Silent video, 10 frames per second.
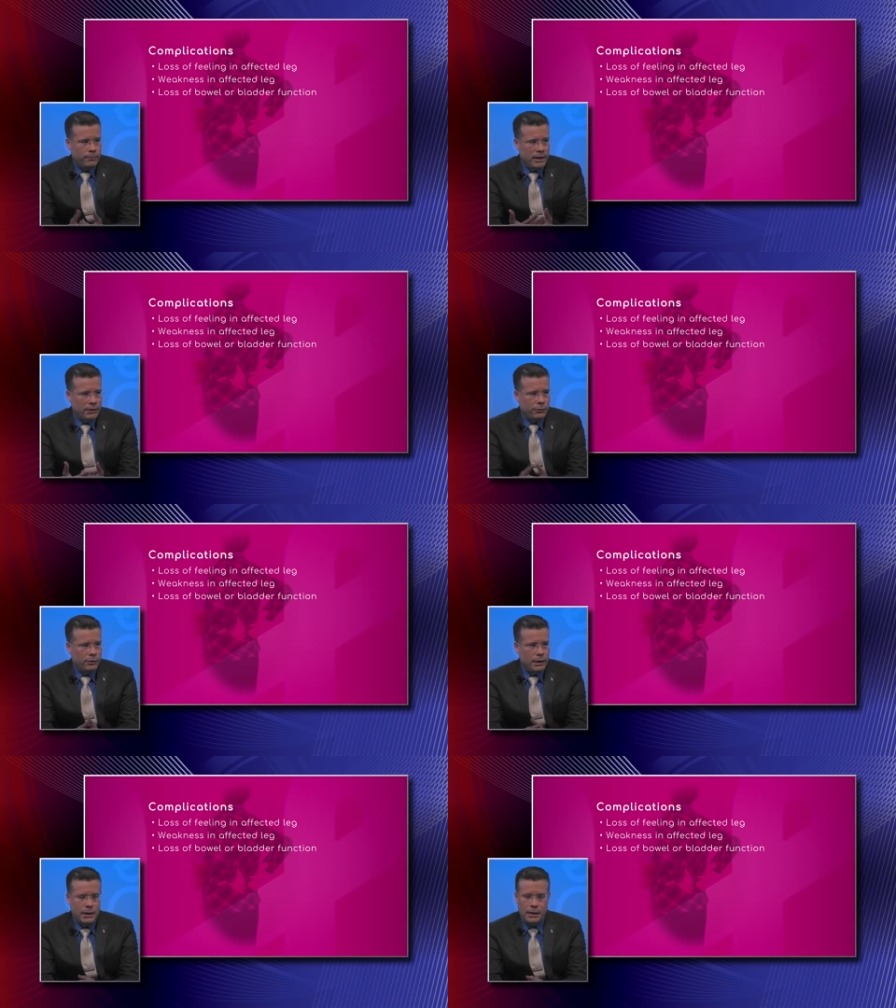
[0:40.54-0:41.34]
be
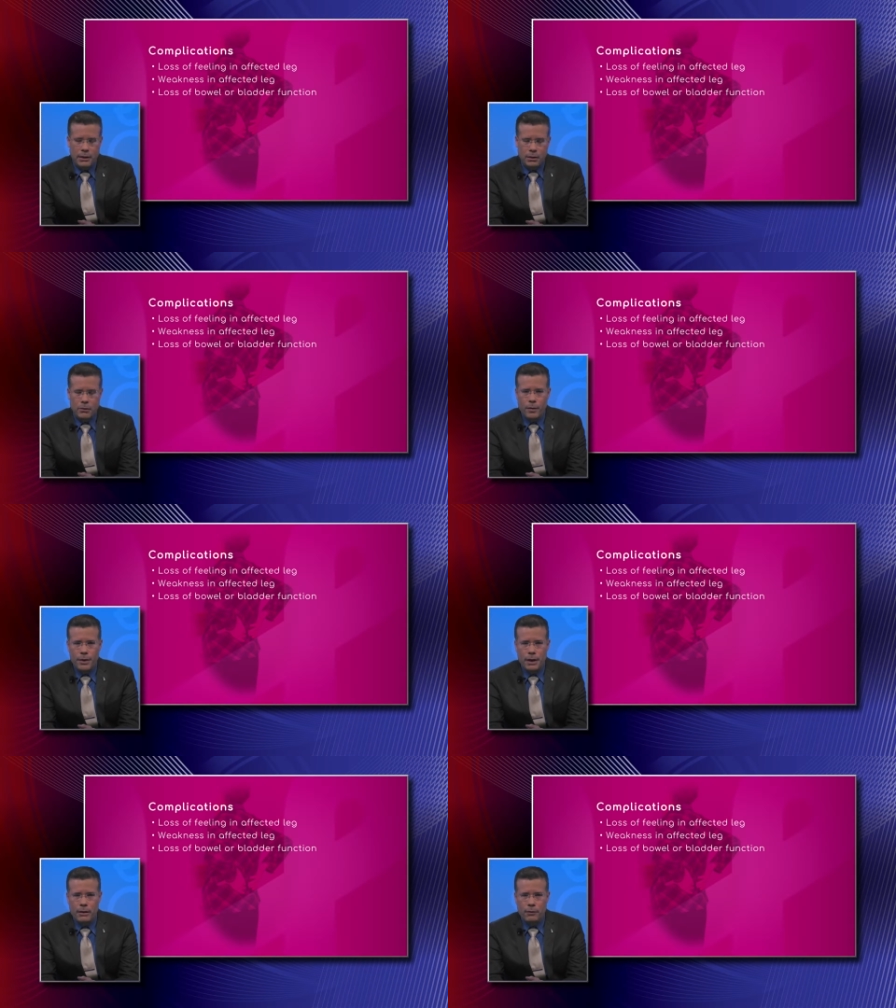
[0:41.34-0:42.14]
associated along
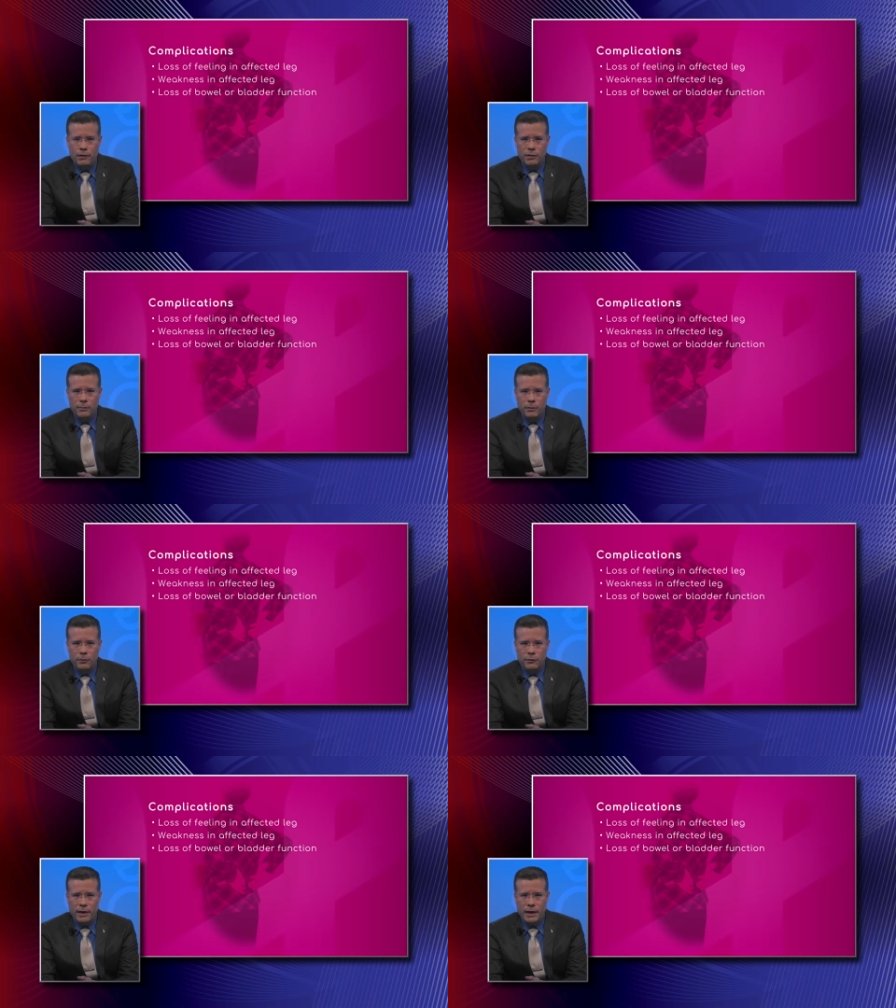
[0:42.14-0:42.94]
with, uh, with the
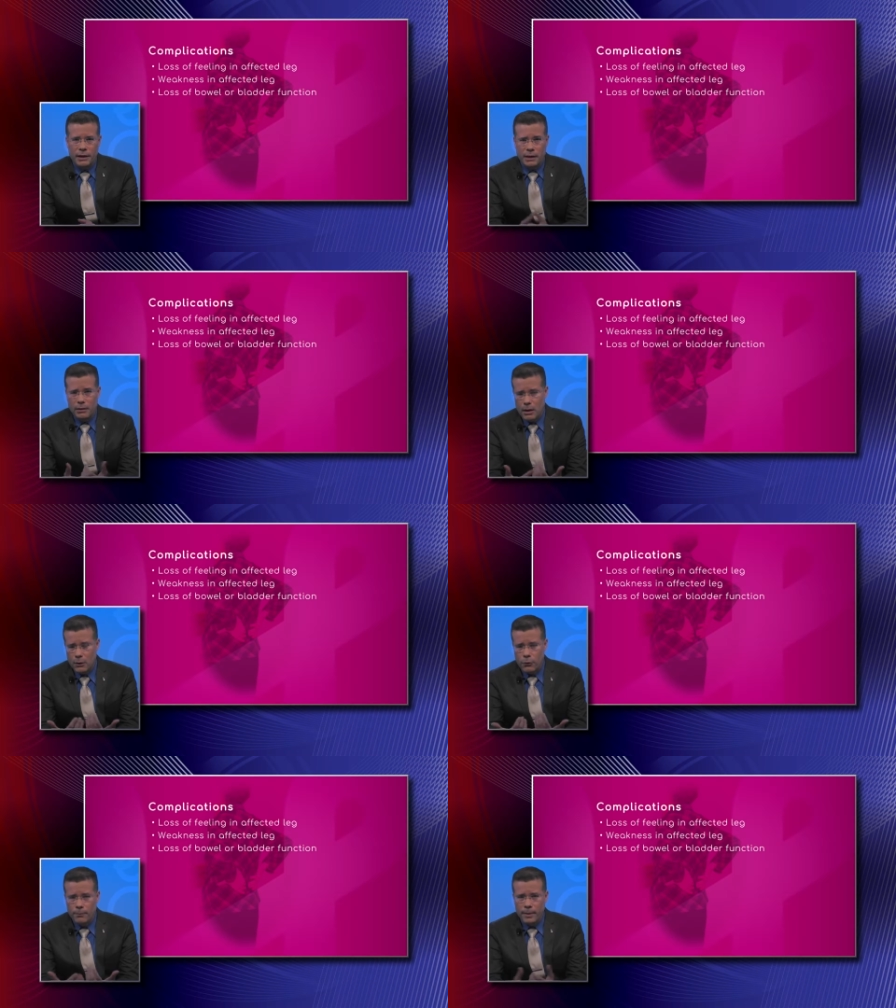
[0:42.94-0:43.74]
symptoms of sciatica.
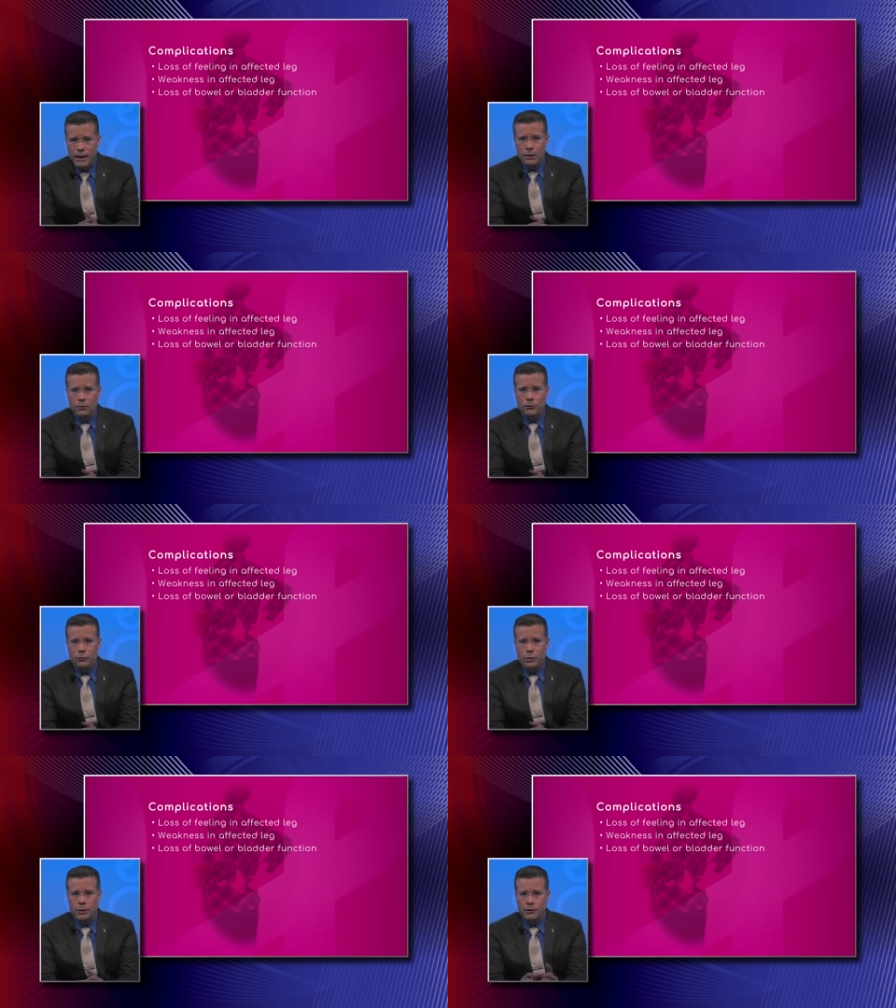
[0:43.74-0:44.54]
Our main
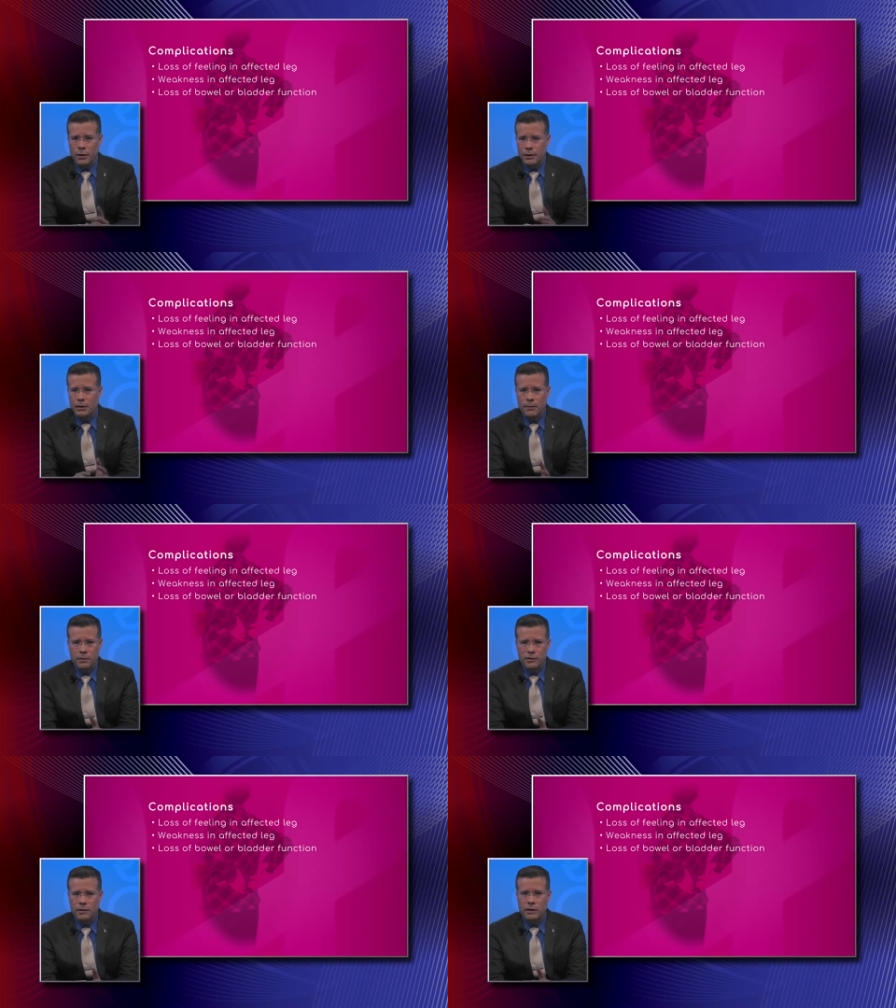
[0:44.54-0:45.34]
concern is not the
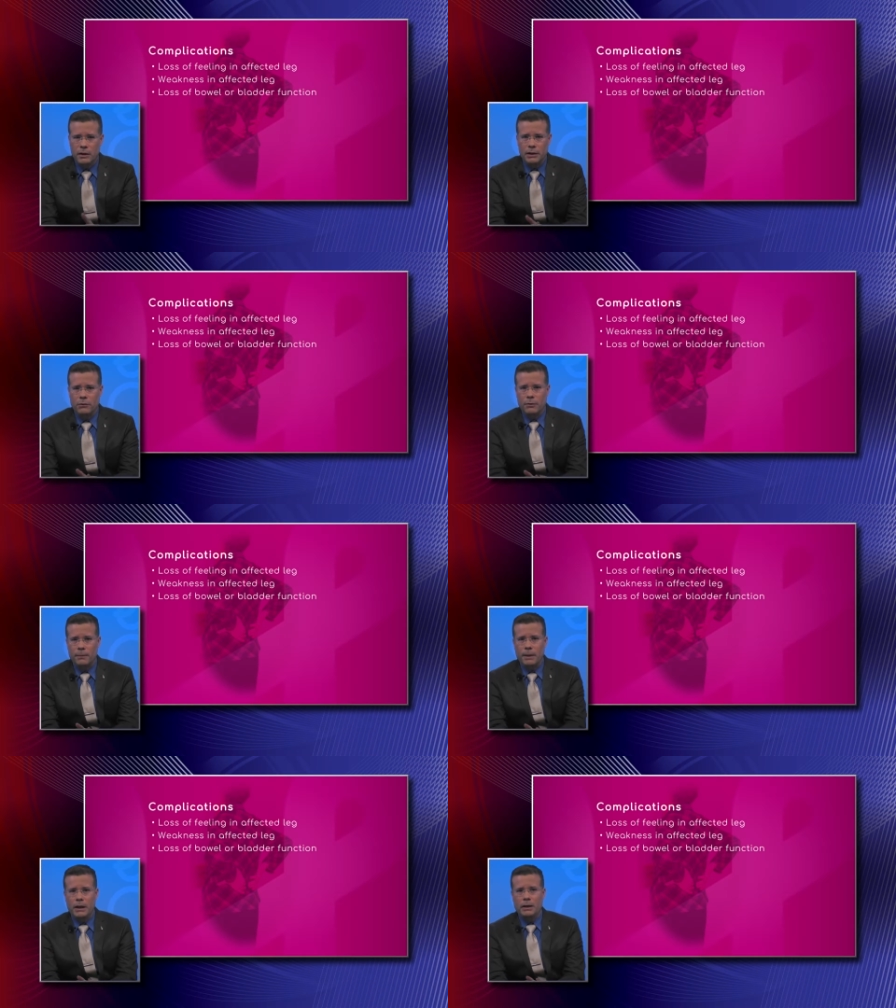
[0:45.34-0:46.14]
numbness, the tingling, or
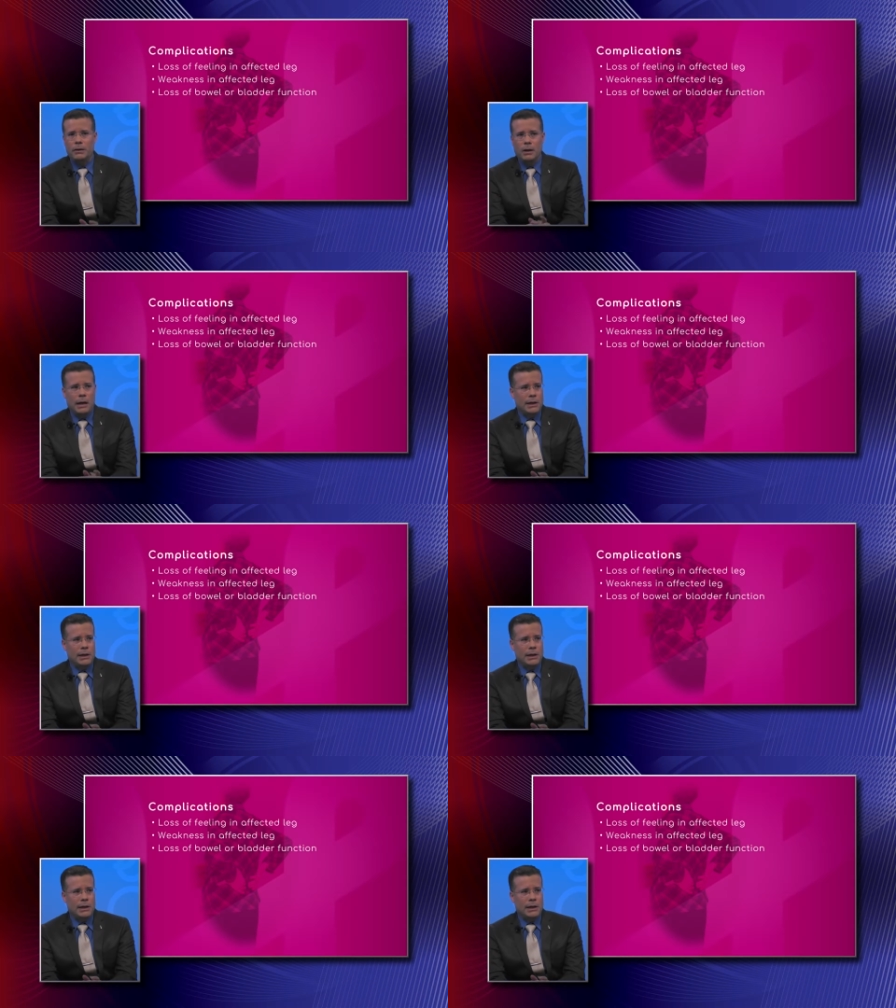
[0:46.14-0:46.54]
the pain.